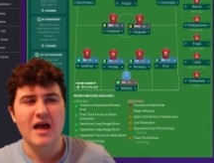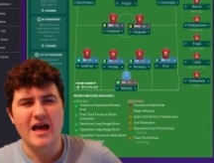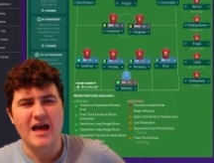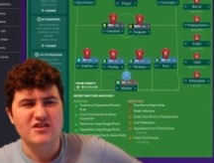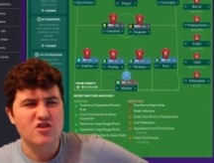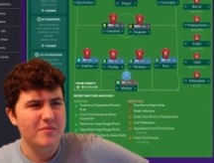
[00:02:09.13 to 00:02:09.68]

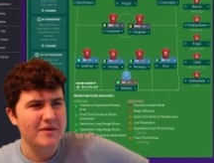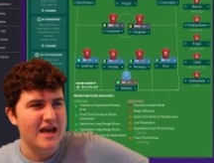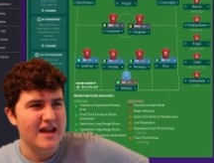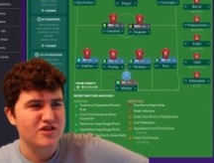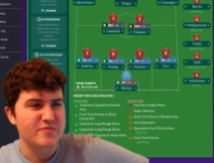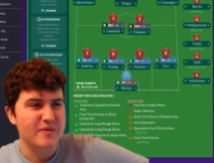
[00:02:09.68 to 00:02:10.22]
Uh, Scott
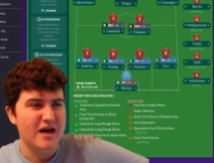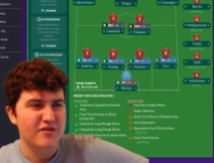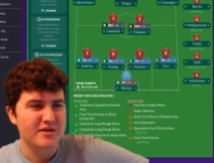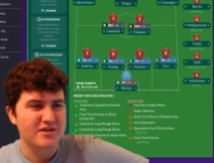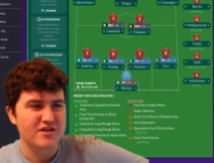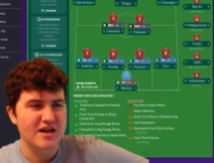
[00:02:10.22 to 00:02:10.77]
McKenna just back for
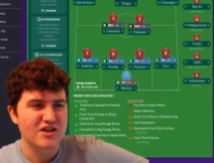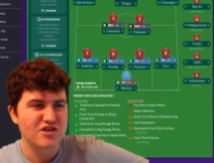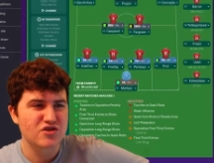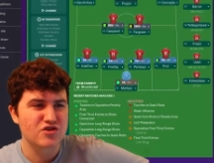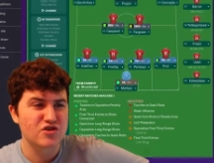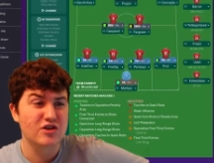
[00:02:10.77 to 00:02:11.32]

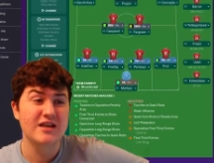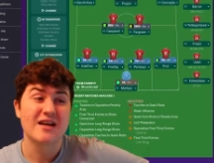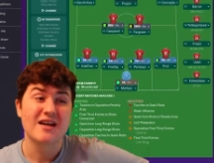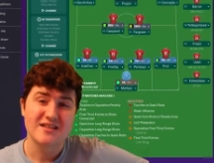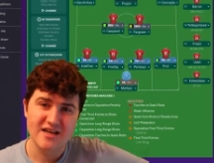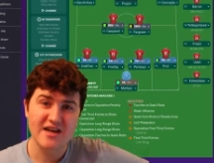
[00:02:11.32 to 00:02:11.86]
international duty.
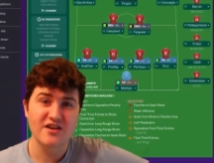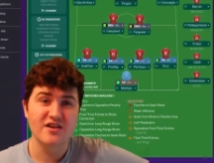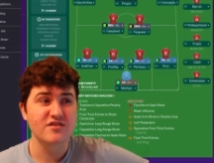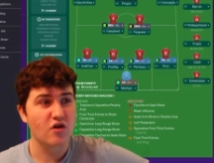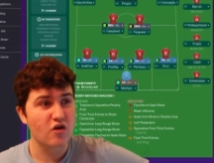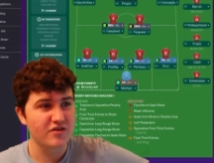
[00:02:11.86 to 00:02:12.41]
Tired,
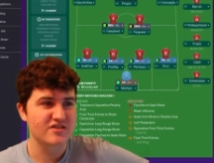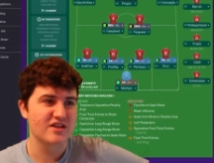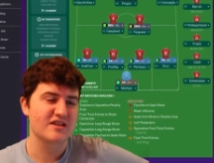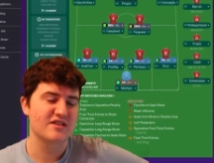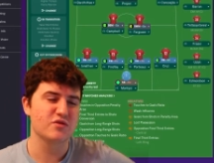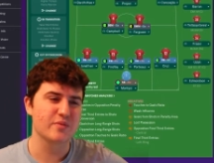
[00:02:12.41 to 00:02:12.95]
obviously,
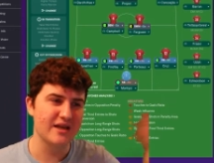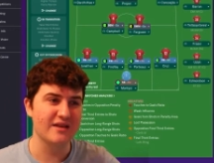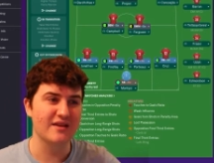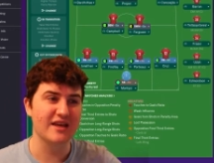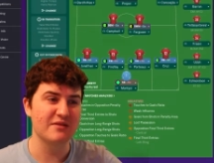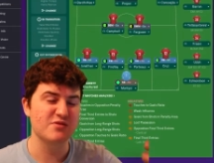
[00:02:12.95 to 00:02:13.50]
because he was playing in
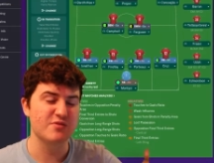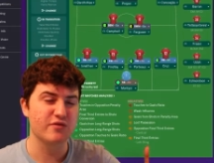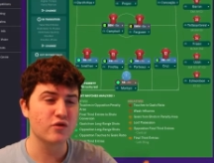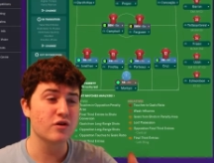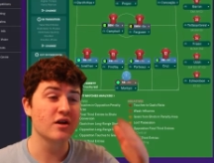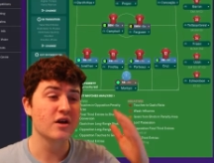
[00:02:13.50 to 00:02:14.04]
the games
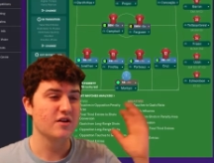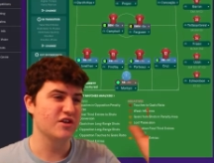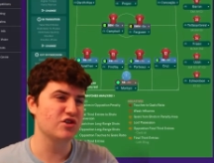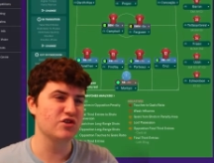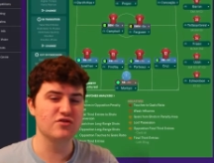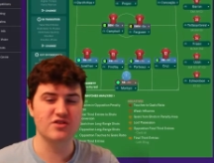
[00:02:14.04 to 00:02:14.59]
before, the
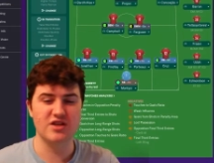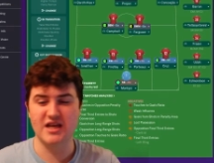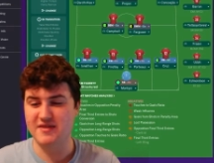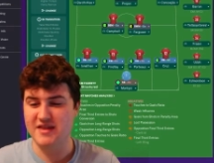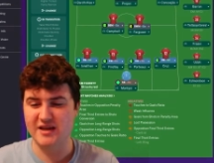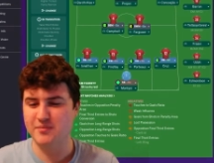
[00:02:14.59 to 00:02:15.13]
Tuesday,
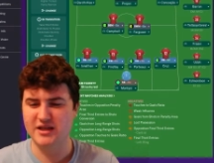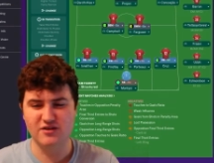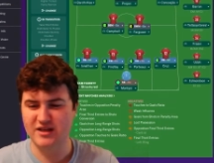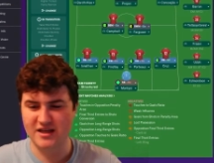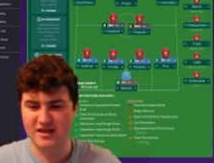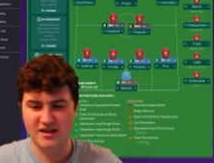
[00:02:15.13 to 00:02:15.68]
and then he played on
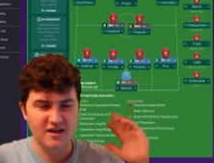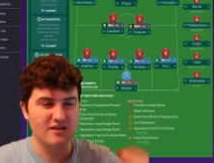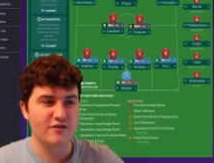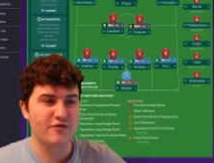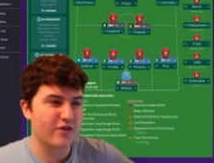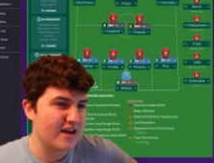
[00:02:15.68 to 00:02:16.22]
like the
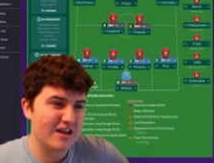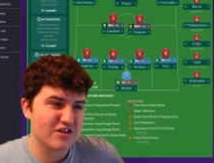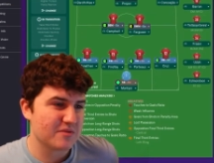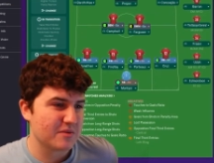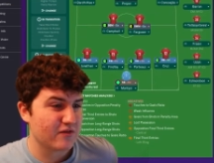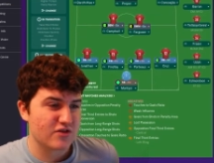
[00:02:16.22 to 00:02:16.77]
Friday or
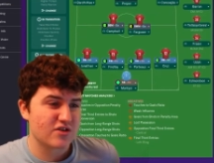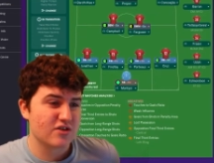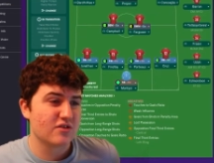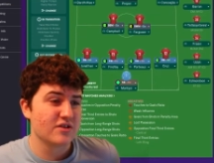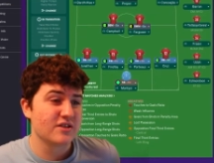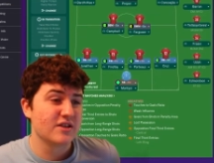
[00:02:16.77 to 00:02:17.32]
something for
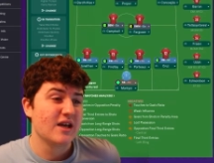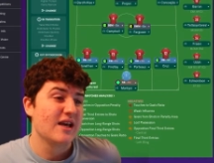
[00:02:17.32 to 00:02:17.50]
Scotland.